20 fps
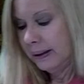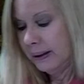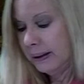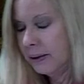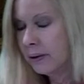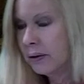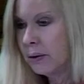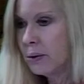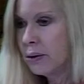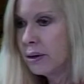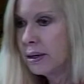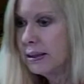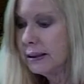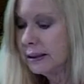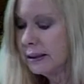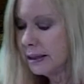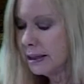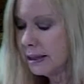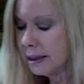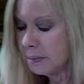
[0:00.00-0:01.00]

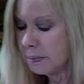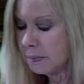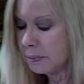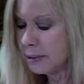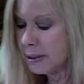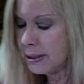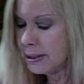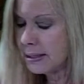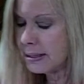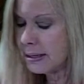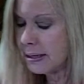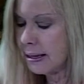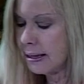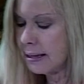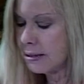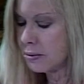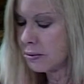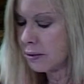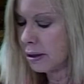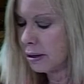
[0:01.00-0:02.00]
Accordingly, the priest
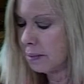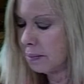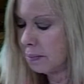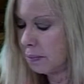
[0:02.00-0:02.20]
Ezra